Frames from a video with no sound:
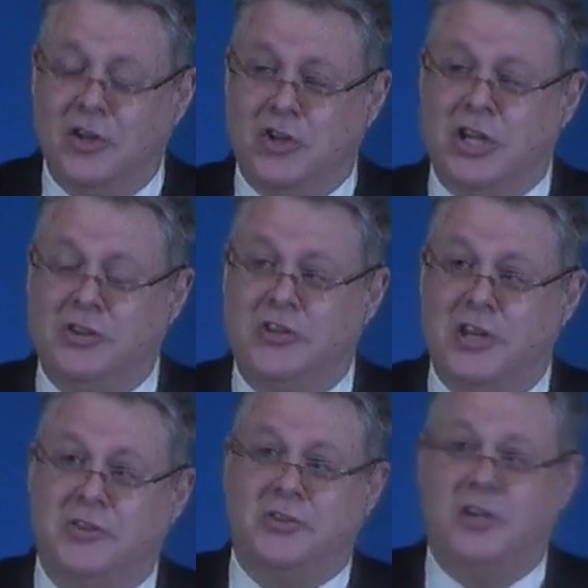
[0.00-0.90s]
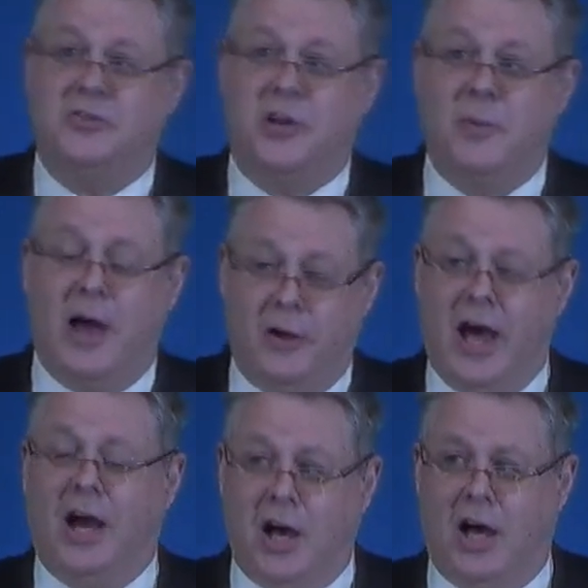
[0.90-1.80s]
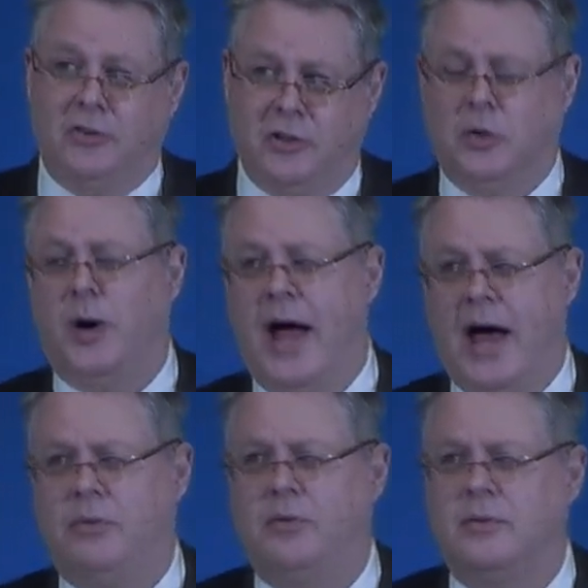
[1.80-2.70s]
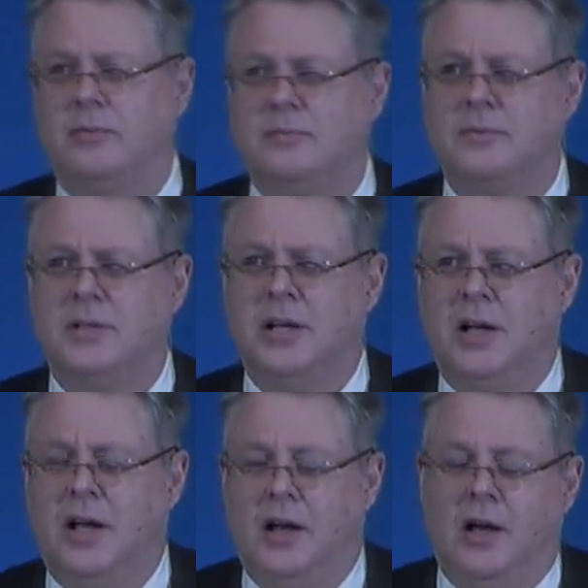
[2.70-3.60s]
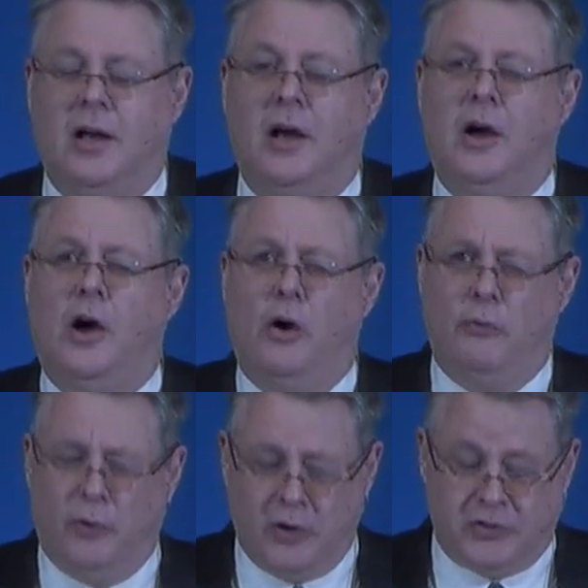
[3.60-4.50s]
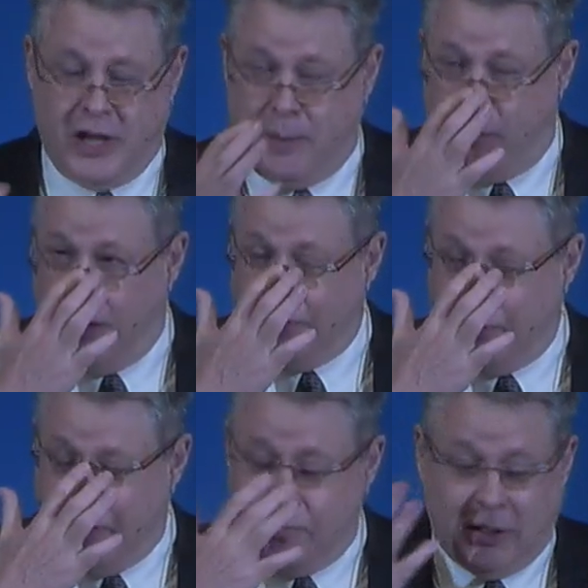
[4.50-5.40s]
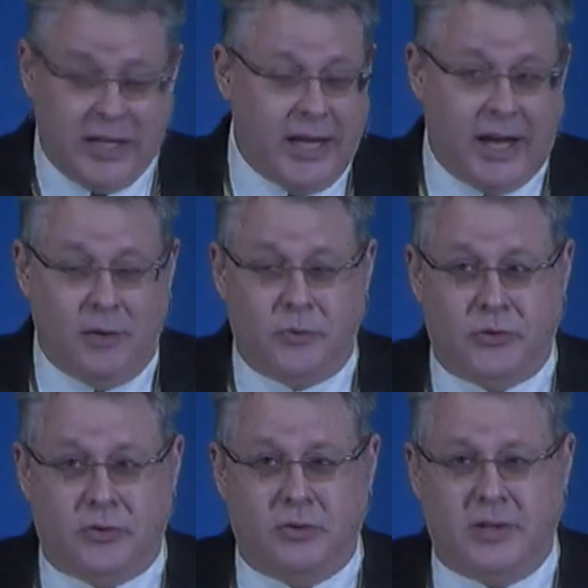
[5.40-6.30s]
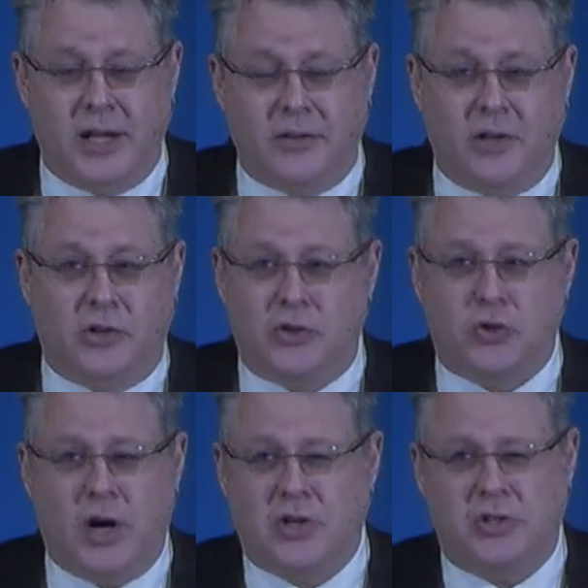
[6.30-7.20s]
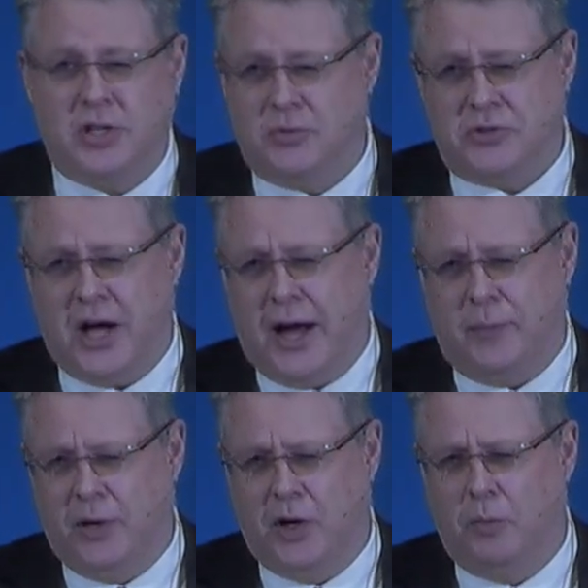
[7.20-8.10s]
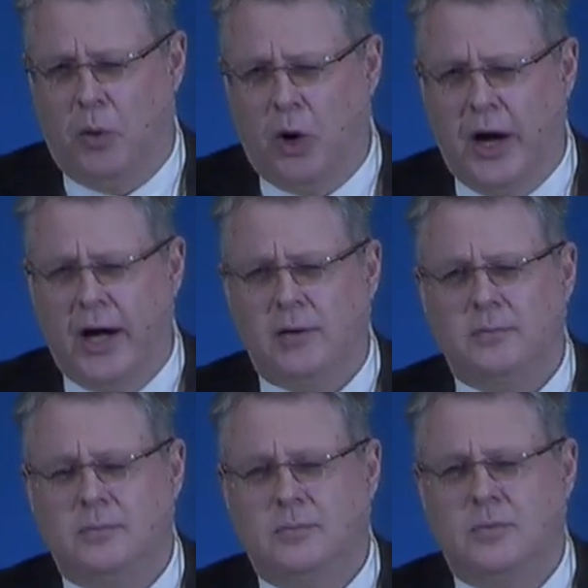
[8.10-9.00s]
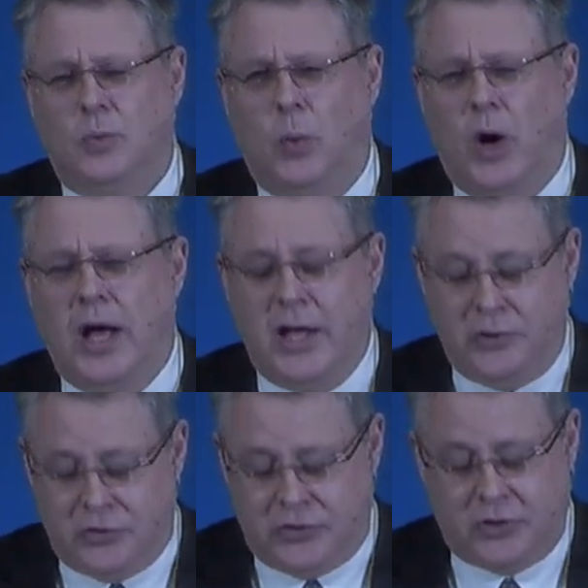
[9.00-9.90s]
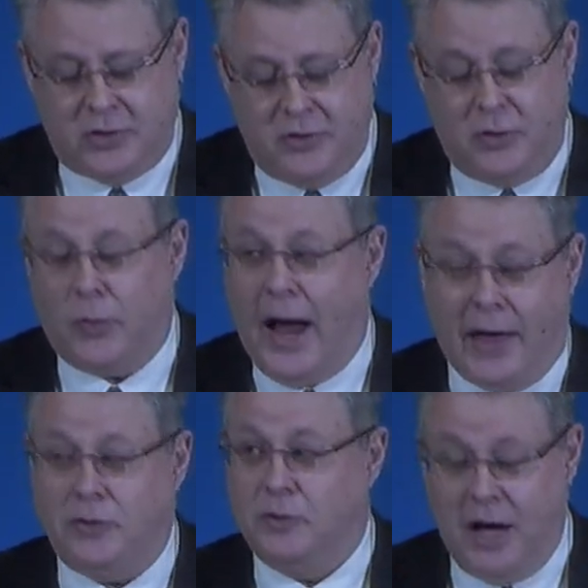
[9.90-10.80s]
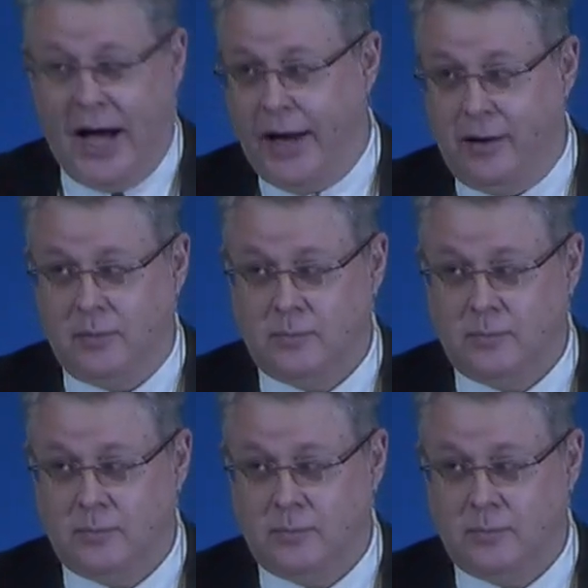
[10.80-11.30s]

Jesus is somehow not causing the wrath. For example, everybody believes that the destruction of Sodom and Gomorrah was the wrath of God.